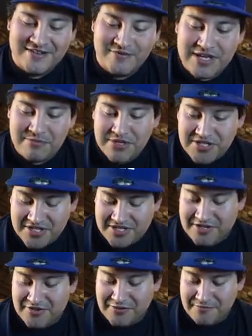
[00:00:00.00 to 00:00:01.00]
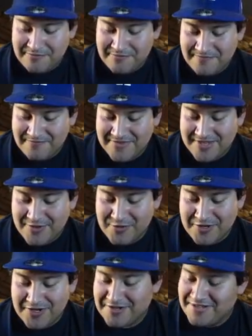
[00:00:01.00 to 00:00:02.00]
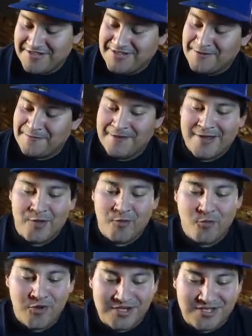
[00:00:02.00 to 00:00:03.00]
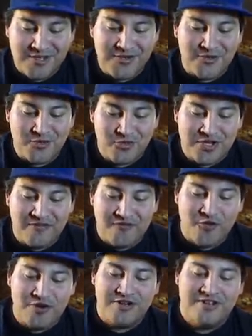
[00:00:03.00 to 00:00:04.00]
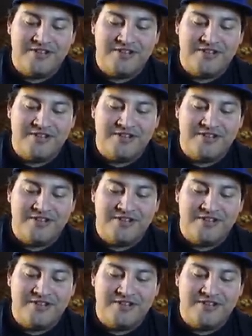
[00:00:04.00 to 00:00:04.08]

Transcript: We got butt cheeks in here though. Cold card. One, two, three, four.